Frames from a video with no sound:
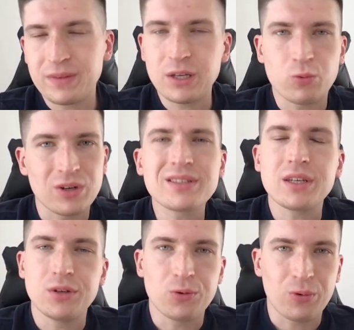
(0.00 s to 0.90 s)
It was
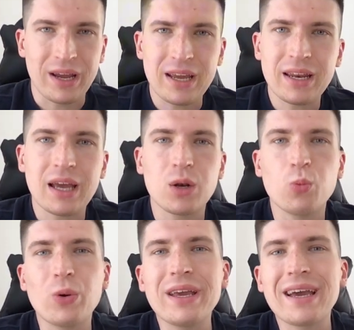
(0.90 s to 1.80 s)
in Ukraine,
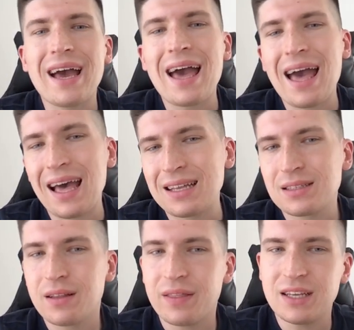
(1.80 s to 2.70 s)
and we had
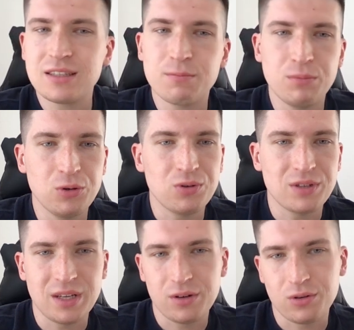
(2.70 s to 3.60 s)
these beauty
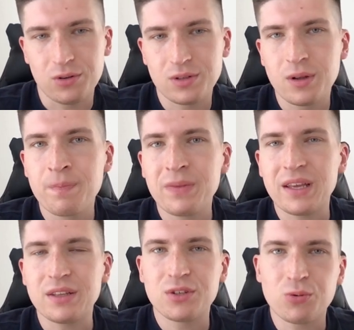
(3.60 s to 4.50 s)
centers
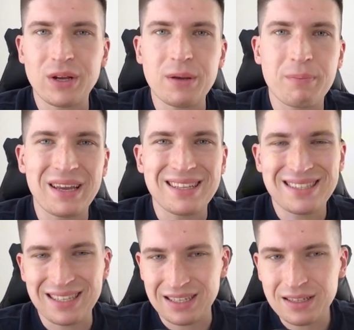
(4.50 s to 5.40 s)
in 3 main
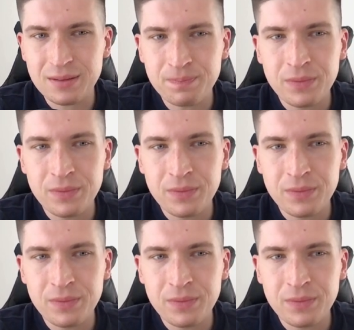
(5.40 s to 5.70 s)
cities.